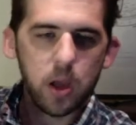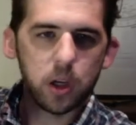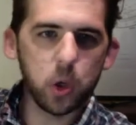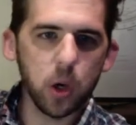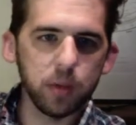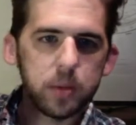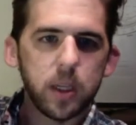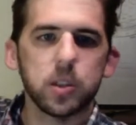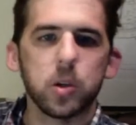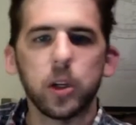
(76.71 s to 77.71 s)
you have
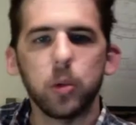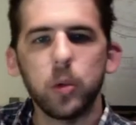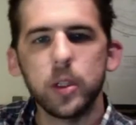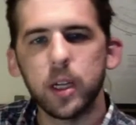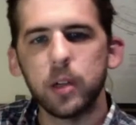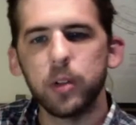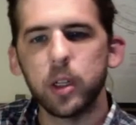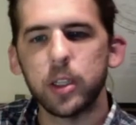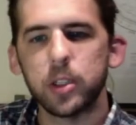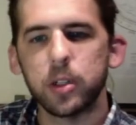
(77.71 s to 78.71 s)
updates going to one side of the
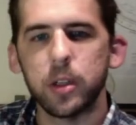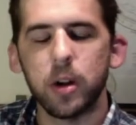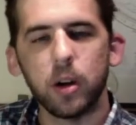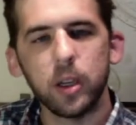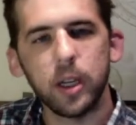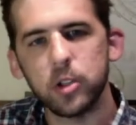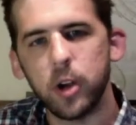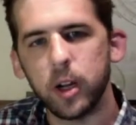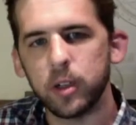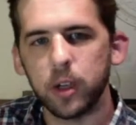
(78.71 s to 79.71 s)
cluster that aren't getting
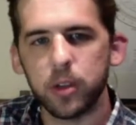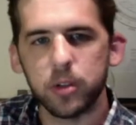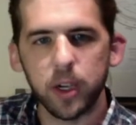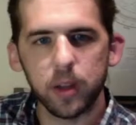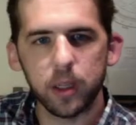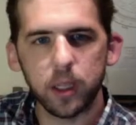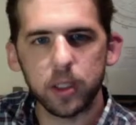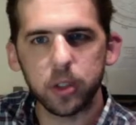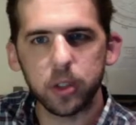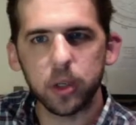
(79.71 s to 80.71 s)
tracked on the other side of the
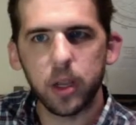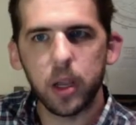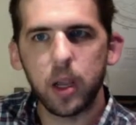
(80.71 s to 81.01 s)
cluster.